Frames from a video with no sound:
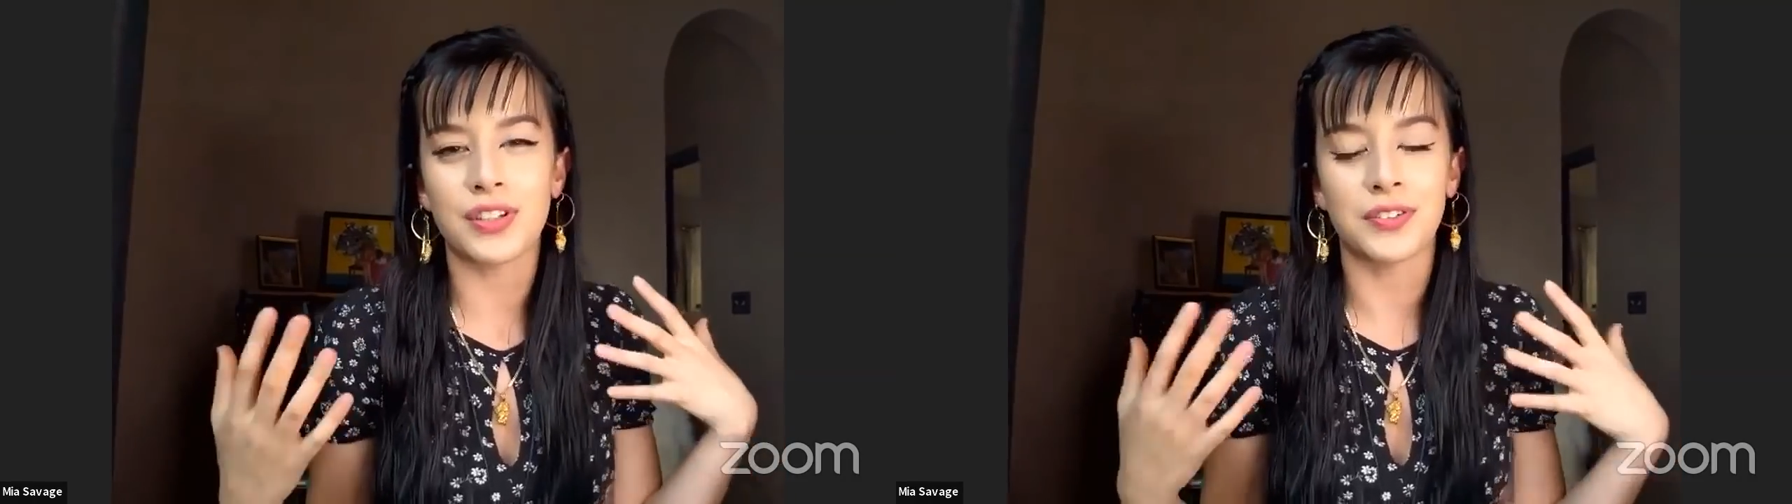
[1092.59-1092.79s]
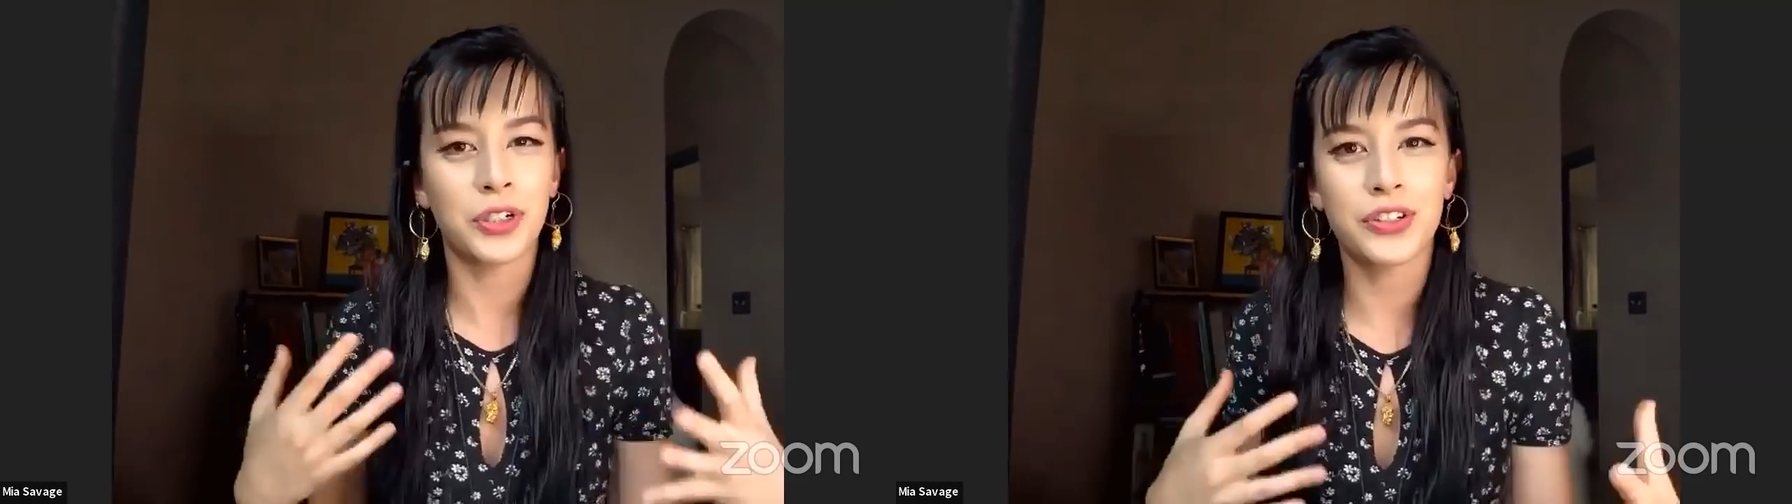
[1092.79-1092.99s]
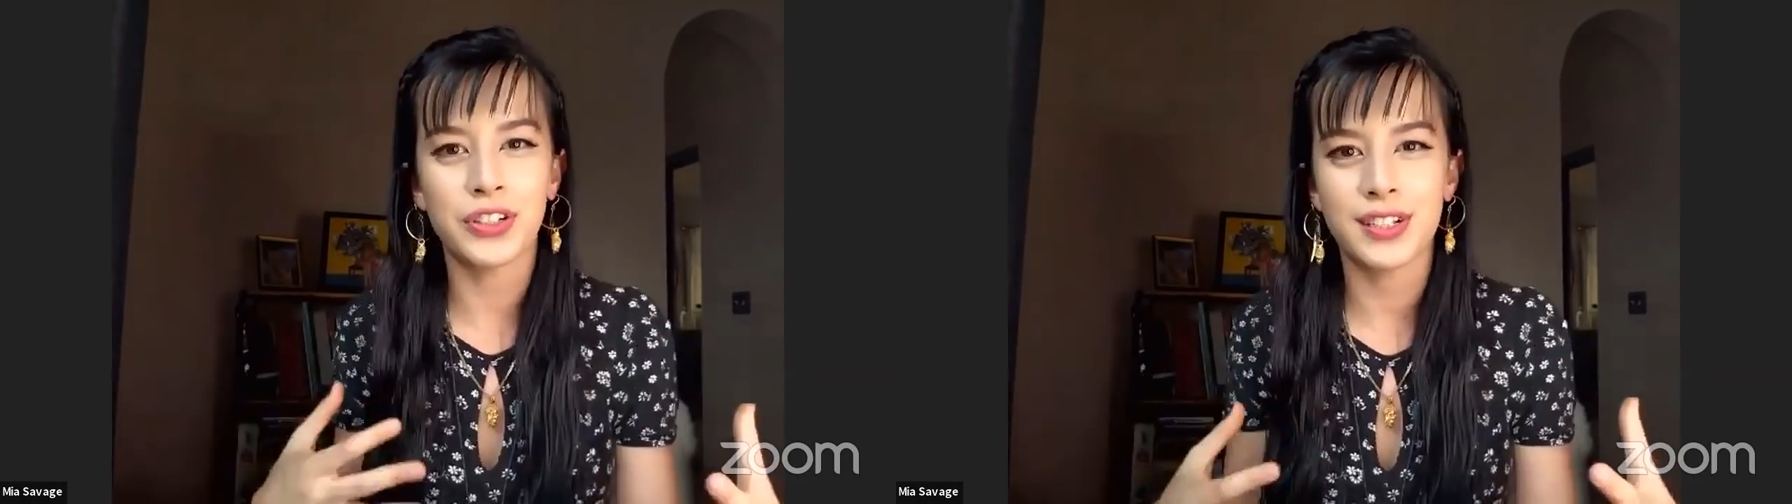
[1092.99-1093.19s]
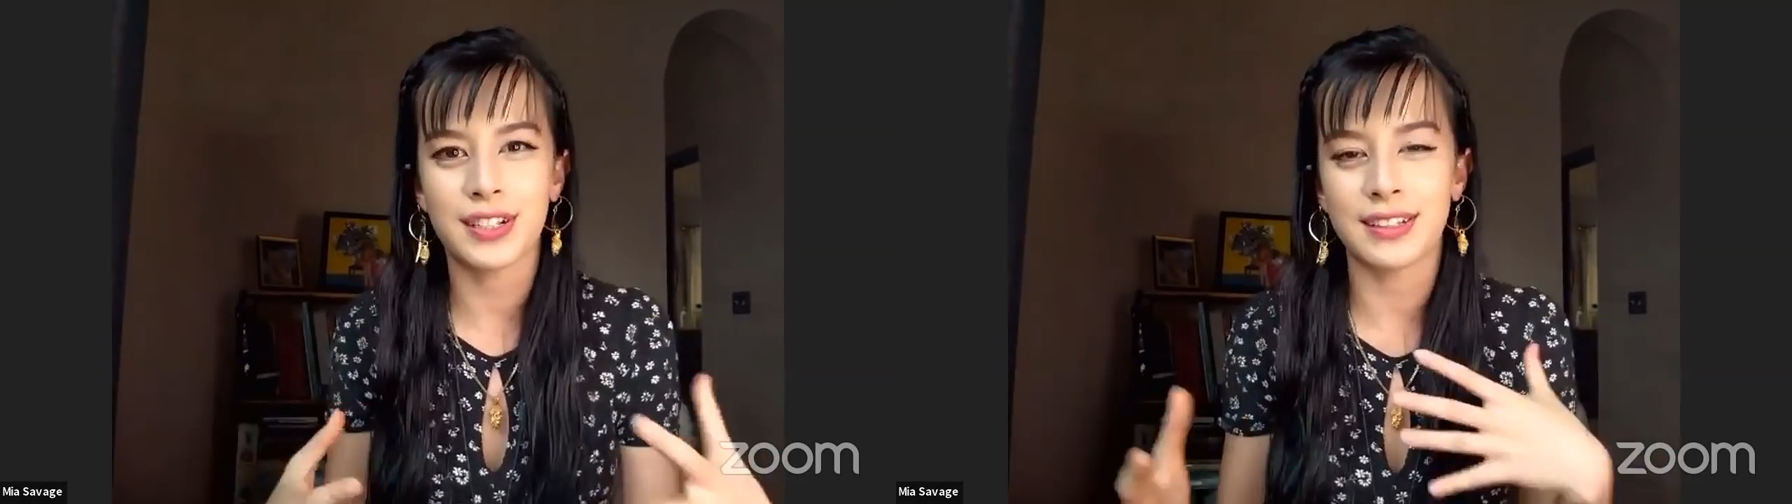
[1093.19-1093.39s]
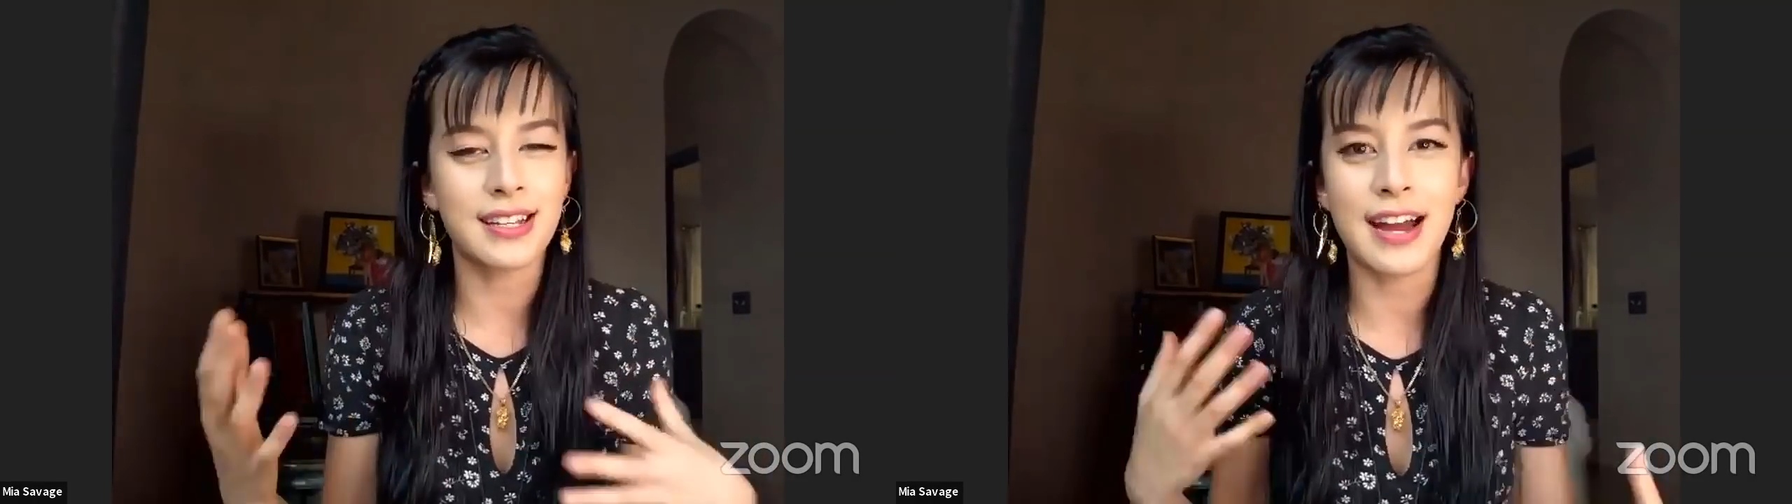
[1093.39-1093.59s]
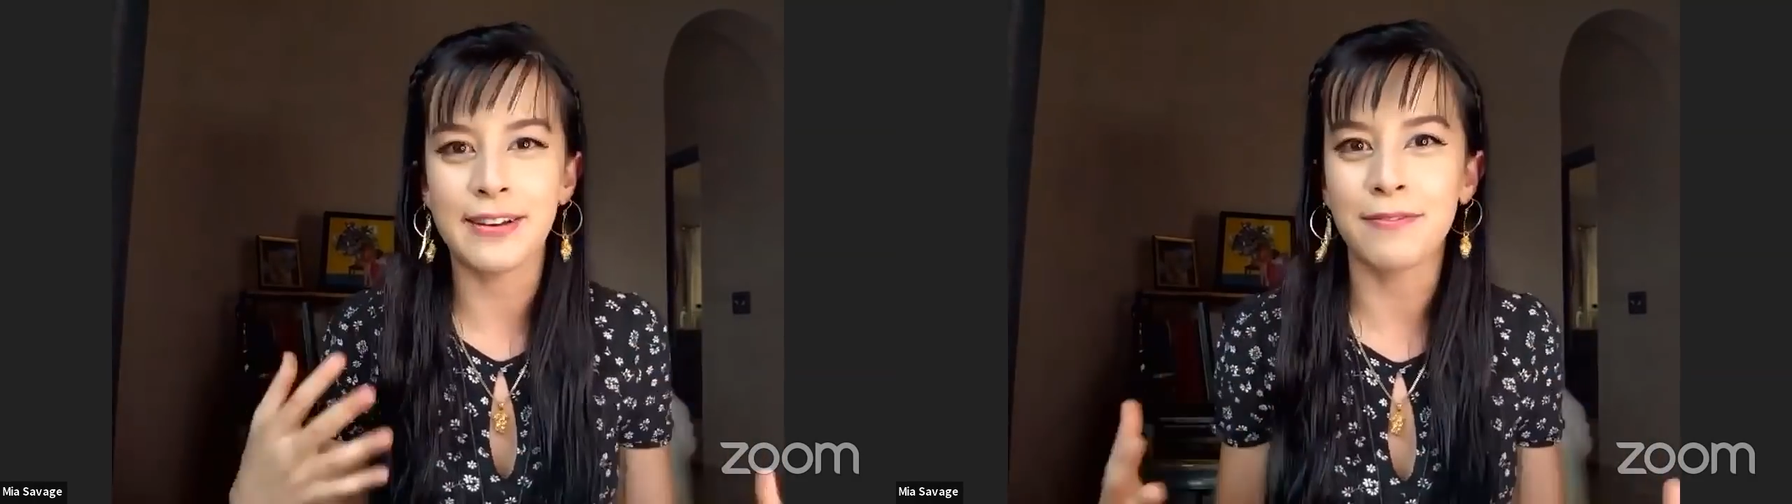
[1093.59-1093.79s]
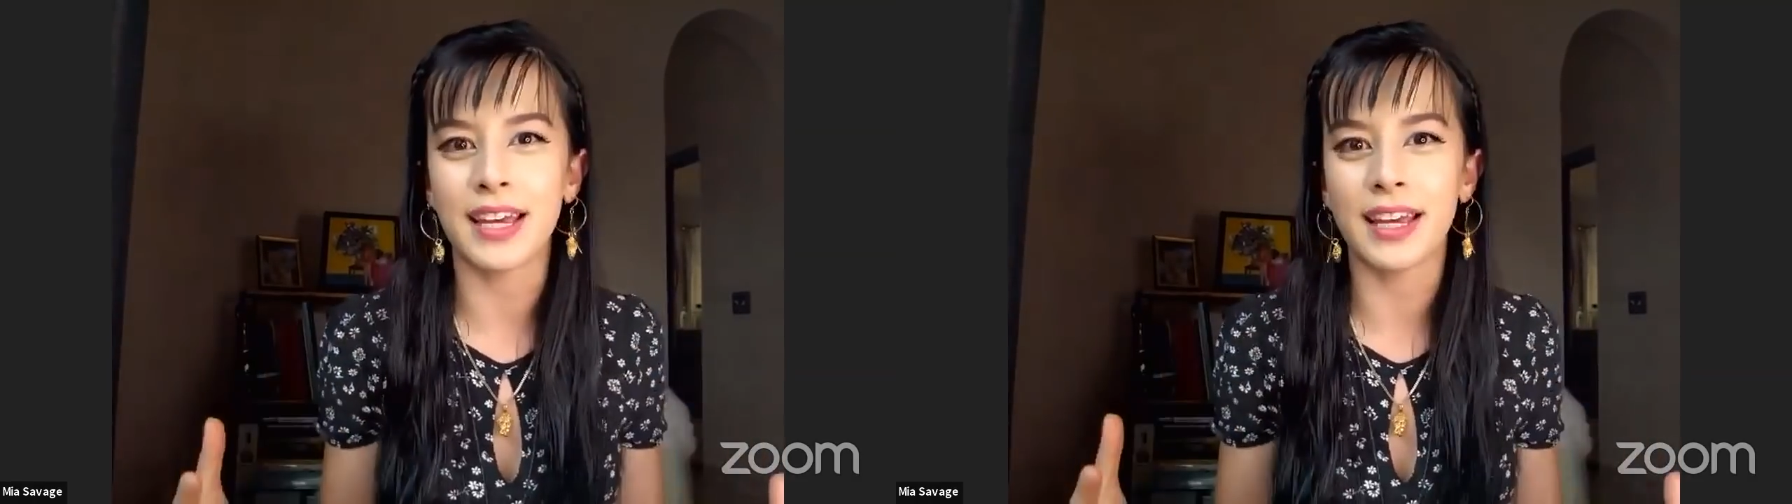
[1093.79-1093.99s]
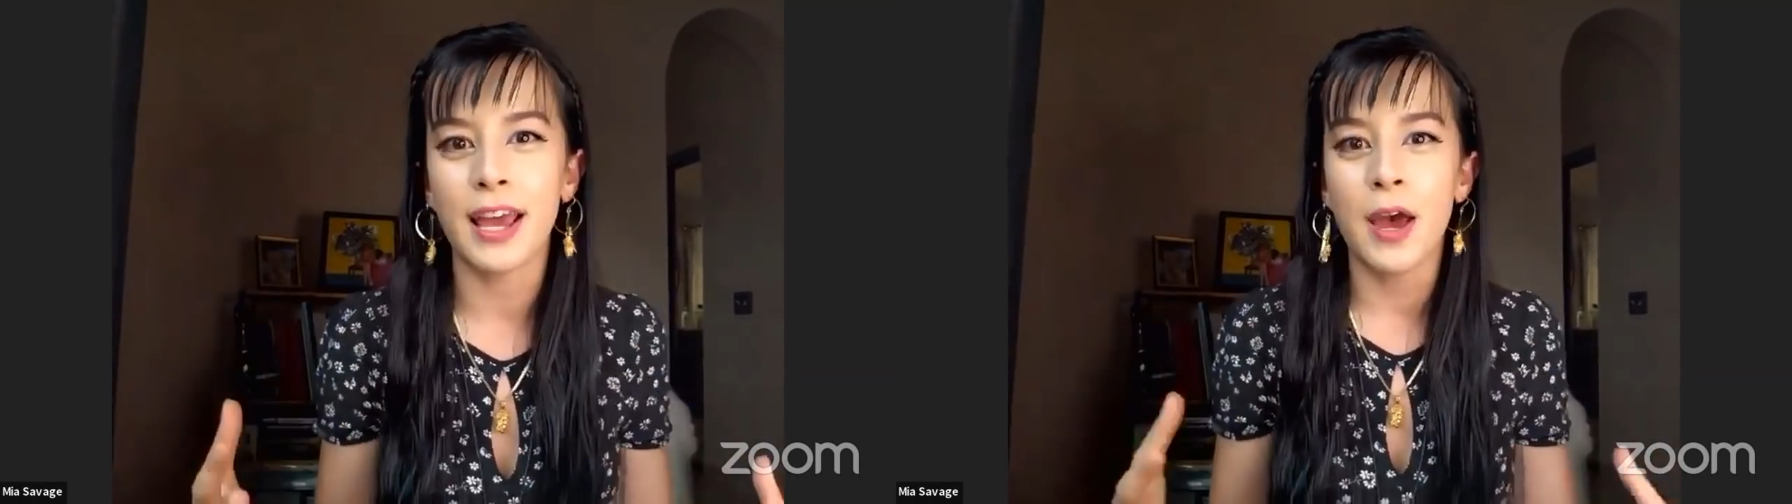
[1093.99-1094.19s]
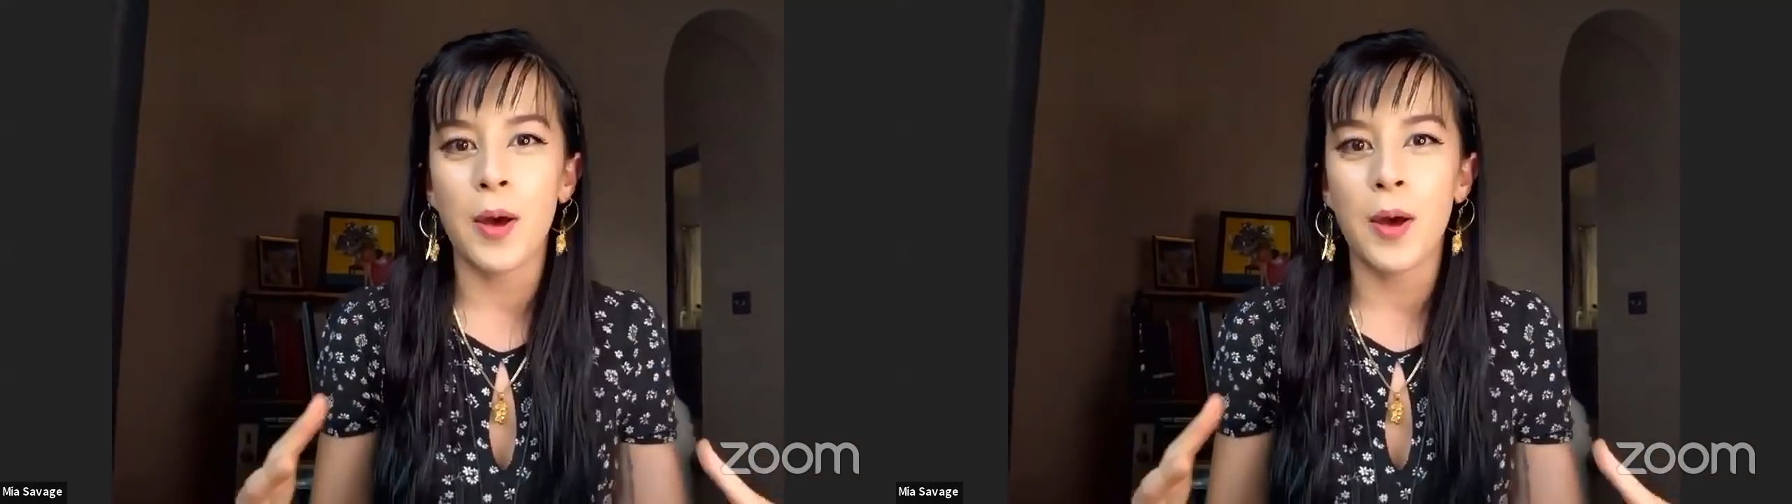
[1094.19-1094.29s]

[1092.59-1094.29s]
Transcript: and churches and this kind of thing.